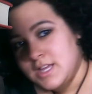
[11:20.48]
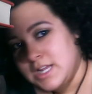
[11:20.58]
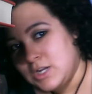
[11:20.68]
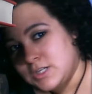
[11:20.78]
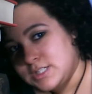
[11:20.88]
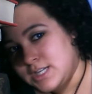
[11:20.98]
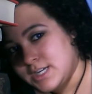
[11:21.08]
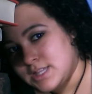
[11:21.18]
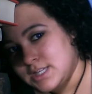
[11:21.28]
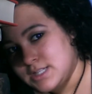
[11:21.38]
Looks
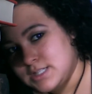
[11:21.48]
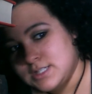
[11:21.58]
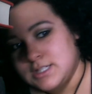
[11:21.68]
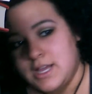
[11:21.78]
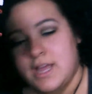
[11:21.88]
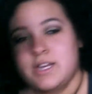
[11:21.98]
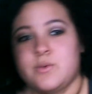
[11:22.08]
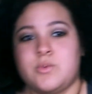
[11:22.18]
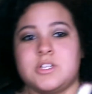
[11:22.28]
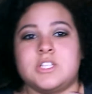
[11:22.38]
like this, and it
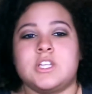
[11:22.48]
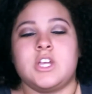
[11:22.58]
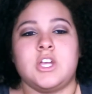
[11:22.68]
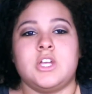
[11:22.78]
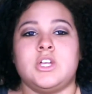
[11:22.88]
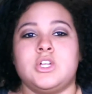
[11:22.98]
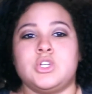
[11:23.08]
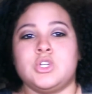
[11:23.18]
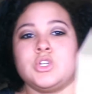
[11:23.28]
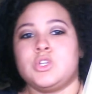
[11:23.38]
was
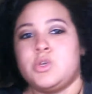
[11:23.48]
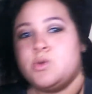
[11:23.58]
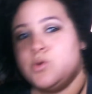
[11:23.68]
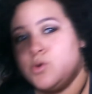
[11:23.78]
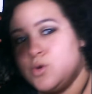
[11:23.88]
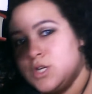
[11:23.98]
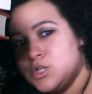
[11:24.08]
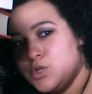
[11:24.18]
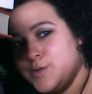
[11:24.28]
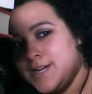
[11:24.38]

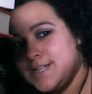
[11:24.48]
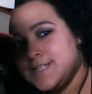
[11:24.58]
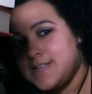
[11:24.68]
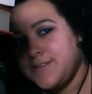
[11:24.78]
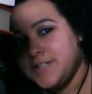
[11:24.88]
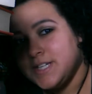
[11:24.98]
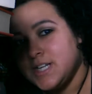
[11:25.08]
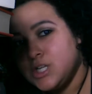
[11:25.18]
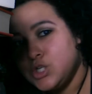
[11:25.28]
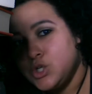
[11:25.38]
$2.97.
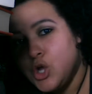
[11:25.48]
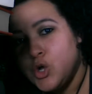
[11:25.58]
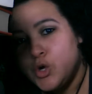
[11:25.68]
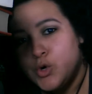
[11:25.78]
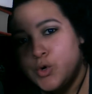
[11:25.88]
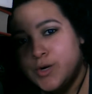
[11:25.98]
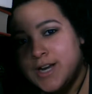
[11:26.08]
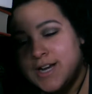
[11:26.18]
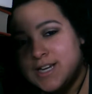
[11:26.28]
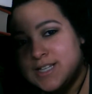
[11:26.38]

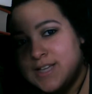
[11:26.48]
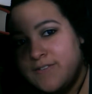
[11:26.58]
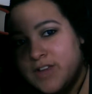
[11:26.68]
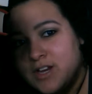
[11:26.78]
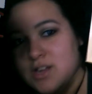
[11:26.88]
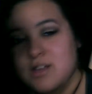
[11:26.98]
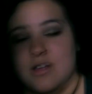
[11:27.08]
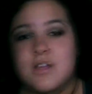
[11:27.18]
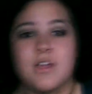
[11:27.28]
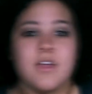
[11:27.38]
$2.97.
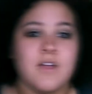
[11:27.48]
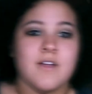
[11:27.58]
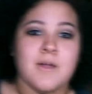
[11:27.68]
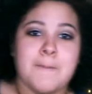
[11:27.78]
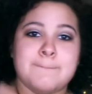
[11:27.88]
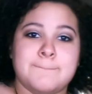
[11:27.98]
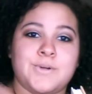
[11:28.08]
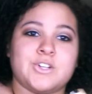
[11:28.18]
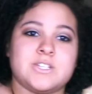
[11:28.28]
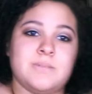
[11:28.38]

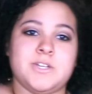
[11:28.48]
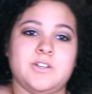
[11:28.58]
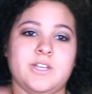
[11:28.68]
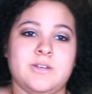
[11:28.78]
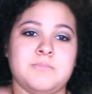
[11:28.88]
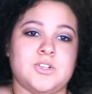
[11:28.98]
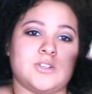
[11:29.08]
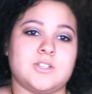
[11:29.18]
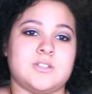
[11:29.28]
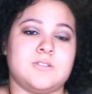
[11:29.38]
Books A Million,
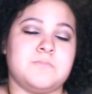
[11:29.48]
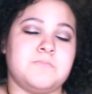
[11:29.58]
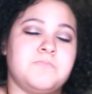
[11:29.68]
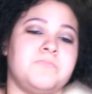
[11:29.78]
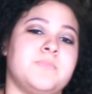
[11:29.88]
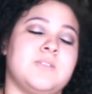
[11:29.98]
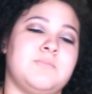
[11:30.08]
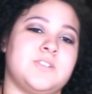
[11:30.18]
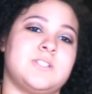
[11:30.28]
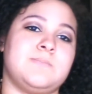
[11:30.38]
books.
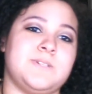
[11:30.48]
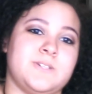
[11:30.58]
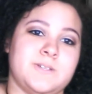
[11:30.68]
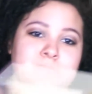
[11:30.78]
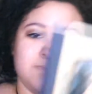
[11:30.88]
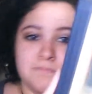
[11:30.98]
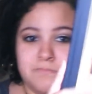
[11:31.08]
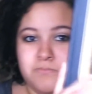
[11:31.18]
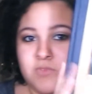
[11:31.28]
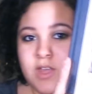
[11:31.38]
Books A Million.
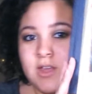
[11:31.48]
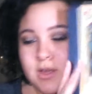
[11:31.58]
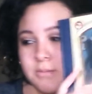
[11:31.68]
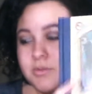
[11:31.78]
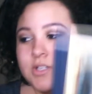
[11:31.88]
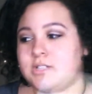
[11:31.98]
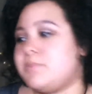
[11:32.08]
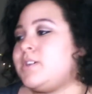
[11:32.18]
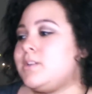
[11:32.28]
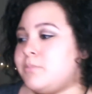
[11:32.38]
Books A
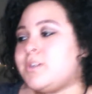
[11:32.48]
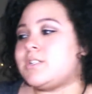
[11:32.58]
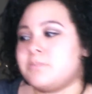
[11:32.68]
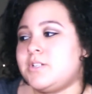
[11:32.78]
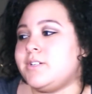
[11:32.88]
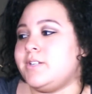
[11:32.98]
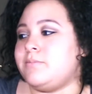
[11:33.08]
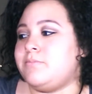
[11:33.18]
Million, Books A Million.